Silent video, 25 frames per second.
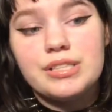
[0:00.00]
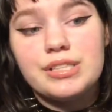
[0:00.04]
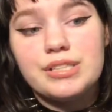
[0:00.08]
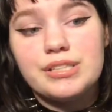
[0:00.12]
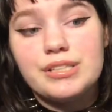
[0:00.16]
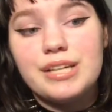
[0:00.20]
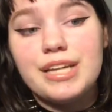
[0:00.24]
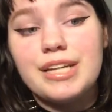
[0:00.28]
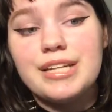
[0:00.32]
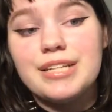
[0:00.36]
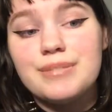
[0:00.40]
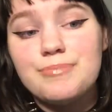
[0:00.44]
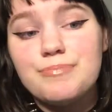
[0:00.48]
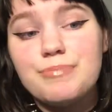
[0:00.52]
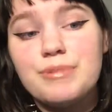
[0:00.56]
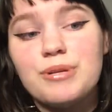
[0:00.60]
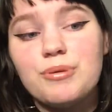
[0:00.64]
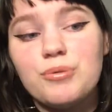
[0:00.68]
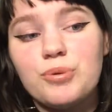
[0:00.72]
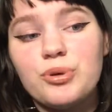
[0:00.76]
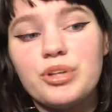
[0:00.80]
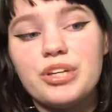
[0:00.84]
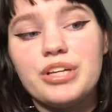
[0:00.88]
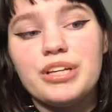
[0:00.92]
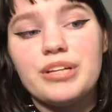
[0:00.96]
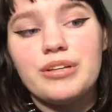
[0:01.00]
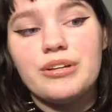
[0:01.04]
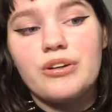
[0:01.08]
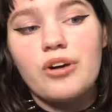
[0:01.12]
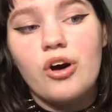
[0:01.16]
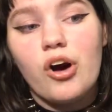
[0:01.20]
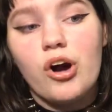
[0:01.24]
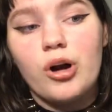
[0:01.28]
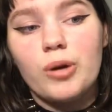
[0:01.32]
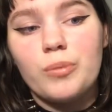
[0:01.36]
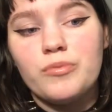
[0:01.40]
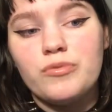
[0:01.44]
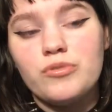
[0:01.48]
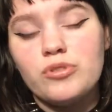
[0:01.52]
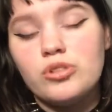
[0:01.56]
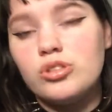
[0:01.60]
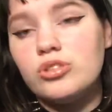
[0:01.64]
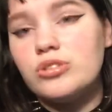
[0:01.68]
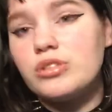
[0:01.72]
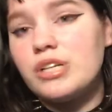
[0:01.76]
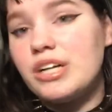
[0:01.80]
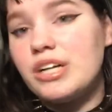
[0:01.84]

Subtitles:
can be really harmful and